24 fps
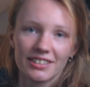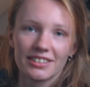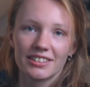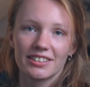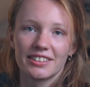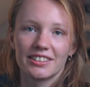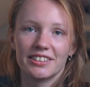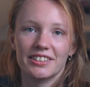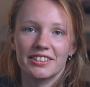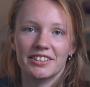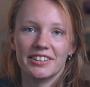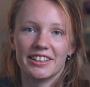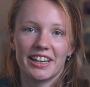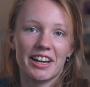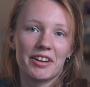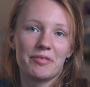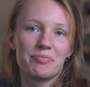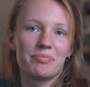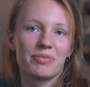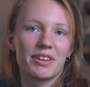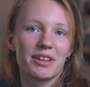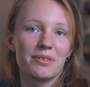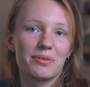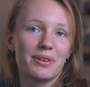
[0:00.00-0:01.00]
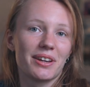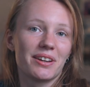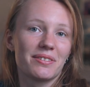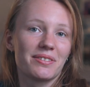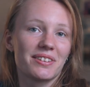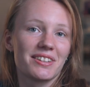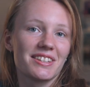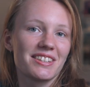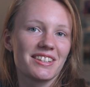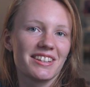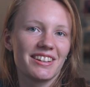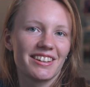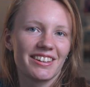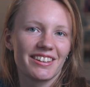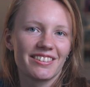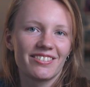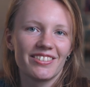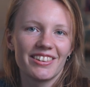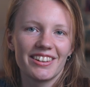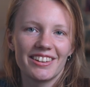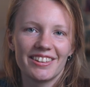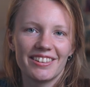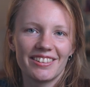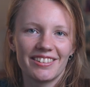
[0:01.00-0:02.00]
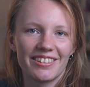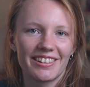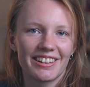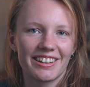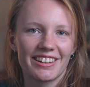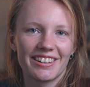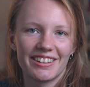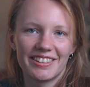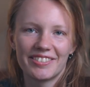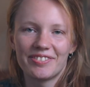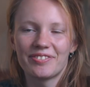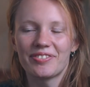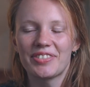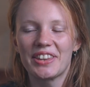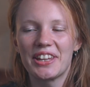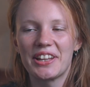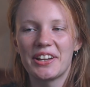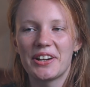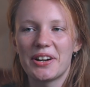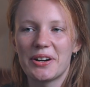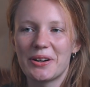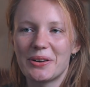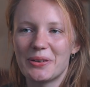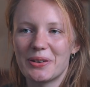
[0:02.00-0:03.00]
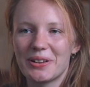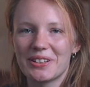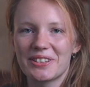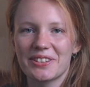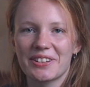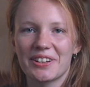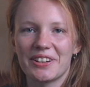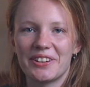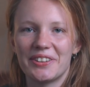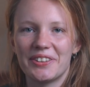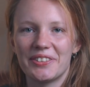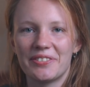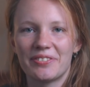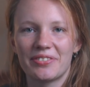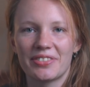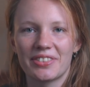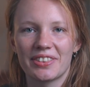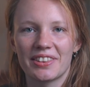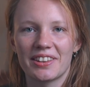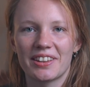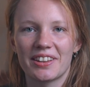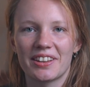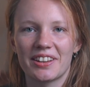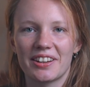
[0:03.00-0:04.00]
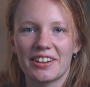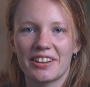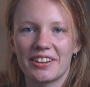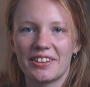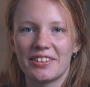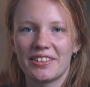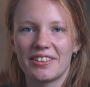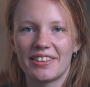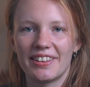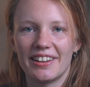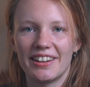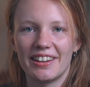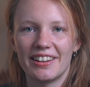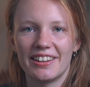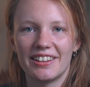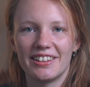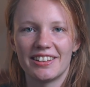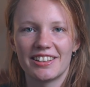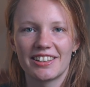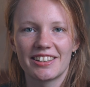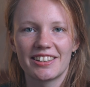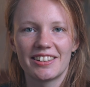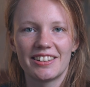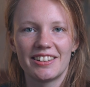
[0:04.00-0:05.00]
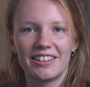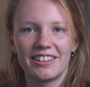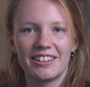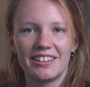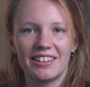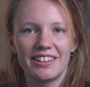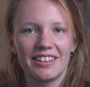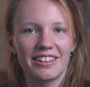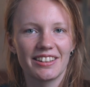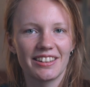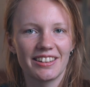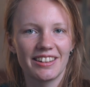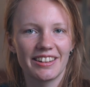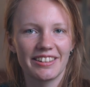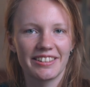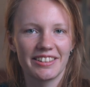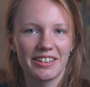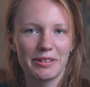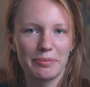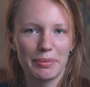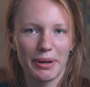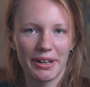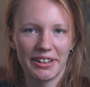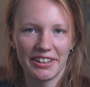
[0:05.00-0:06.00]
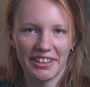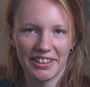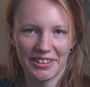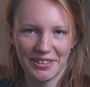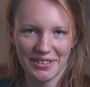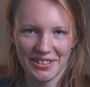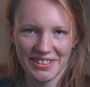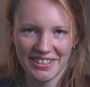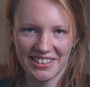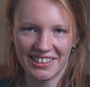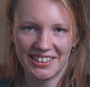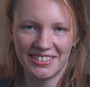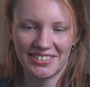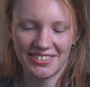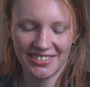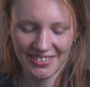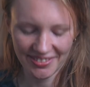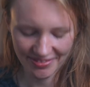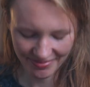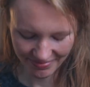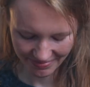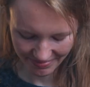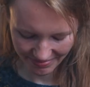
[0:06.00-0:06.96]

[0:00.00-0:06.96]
So yeah, if you haven't seen that video, you can always go there and knit a little bunny yourself.